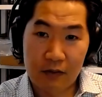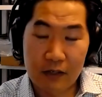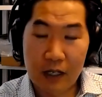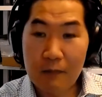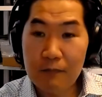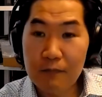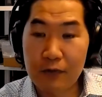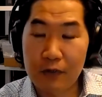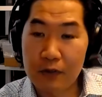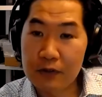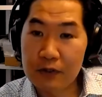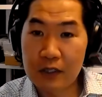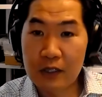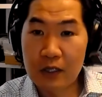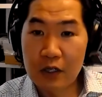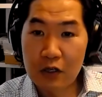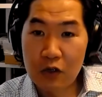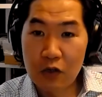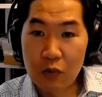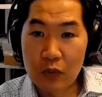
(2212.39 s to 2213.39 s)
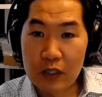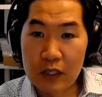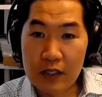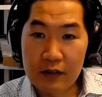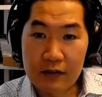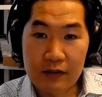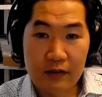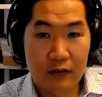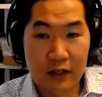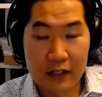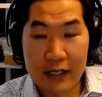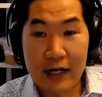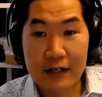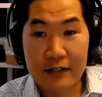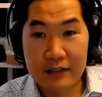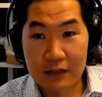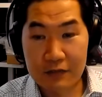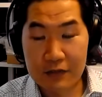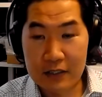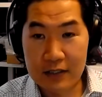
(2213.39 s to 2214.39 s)
comfort with the kind
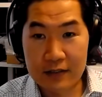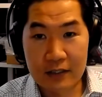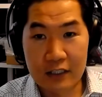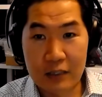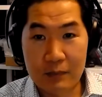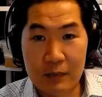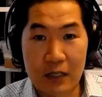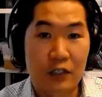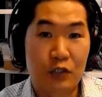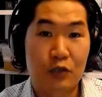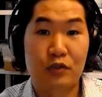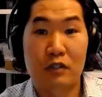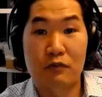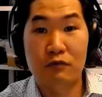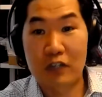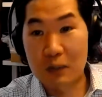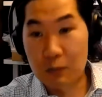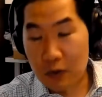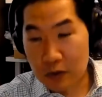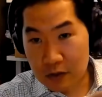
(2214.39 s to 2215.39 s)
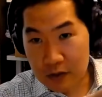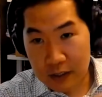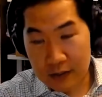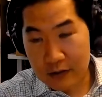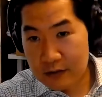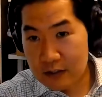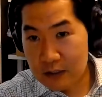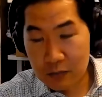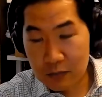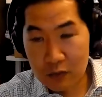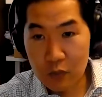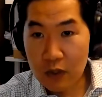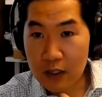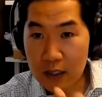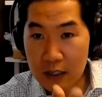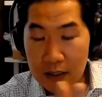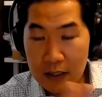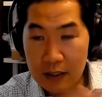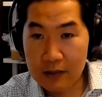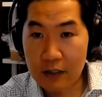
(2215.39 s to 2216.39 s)
of stuff to think about, using frameworks like the simple
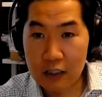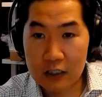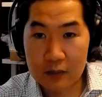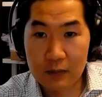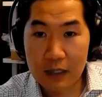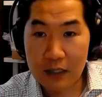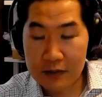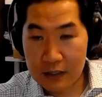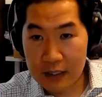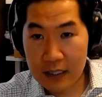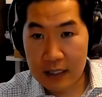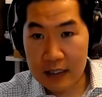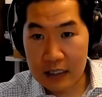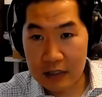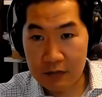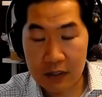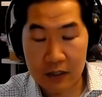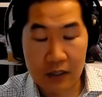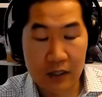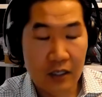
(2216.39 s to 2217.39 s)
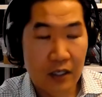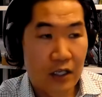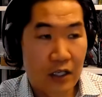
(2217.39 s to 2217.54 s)
one I talked about today, even.